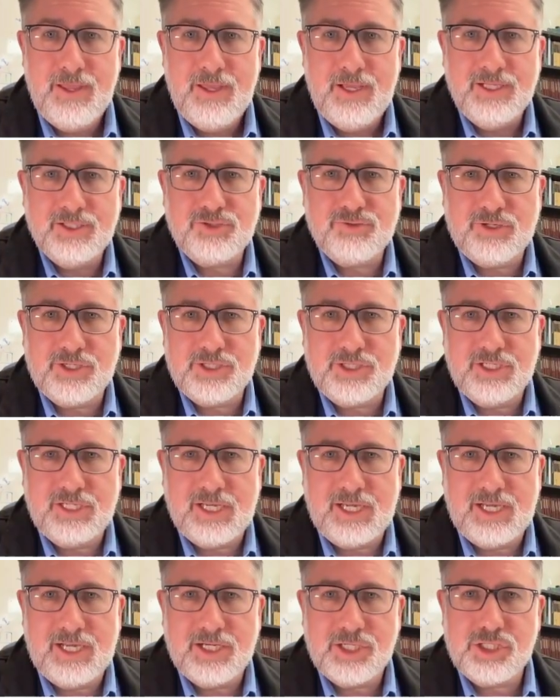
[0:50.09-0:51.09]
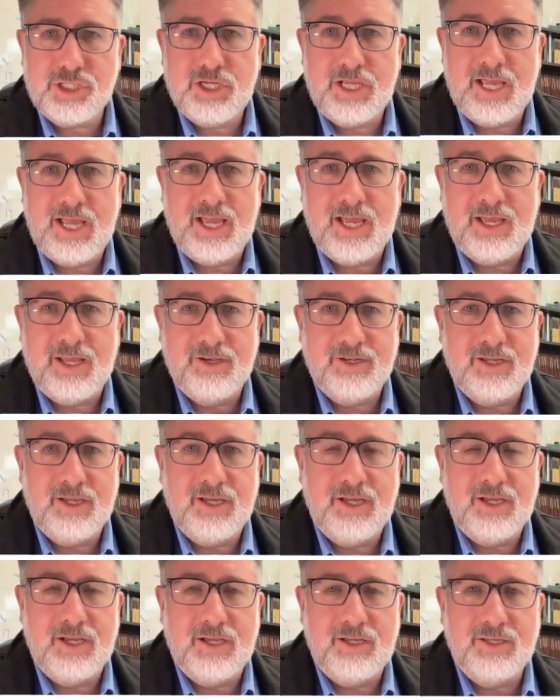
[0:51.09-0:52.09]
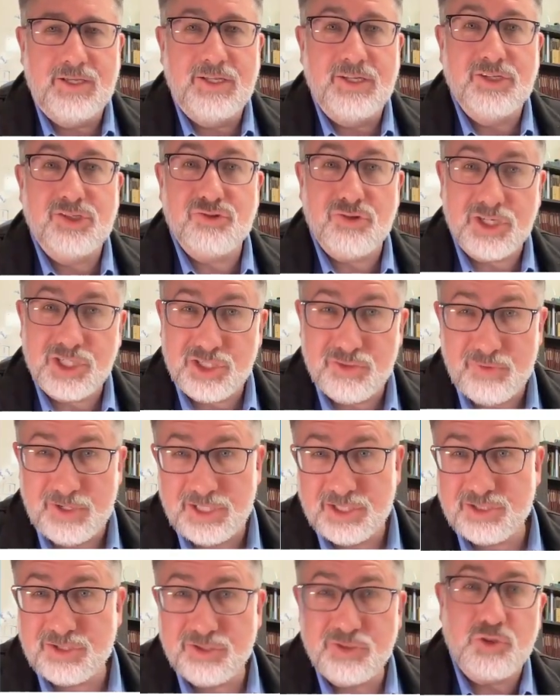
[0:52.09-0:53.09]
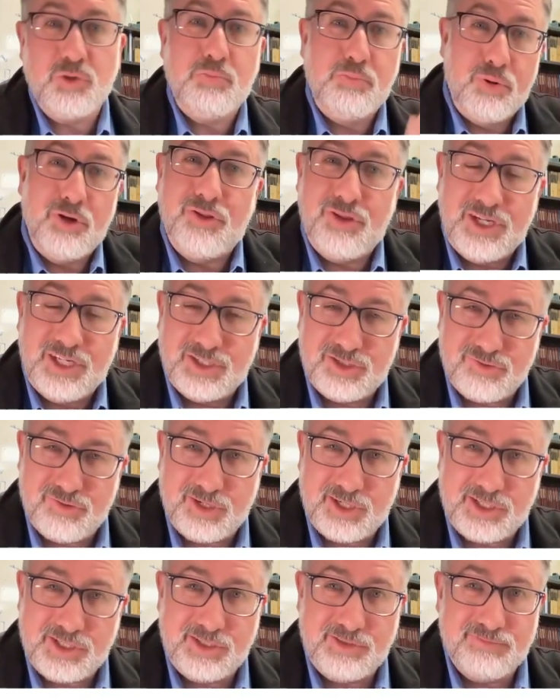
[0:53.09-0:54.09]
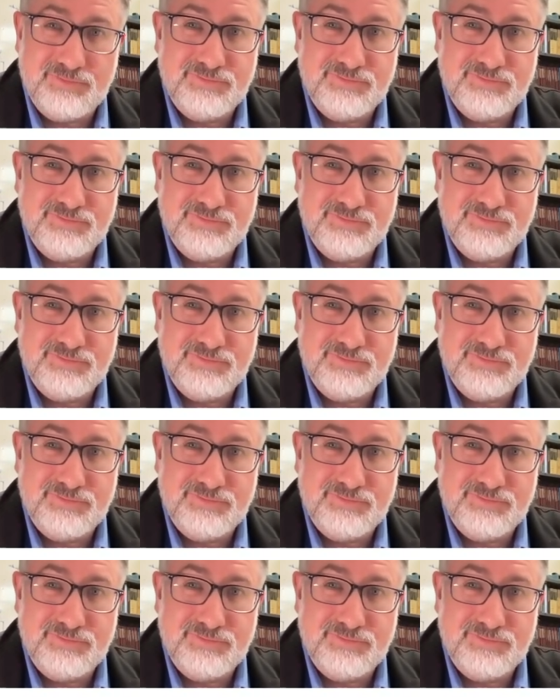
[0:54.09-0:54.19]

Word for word: instruction cache, and uh, instruction register to put the instruction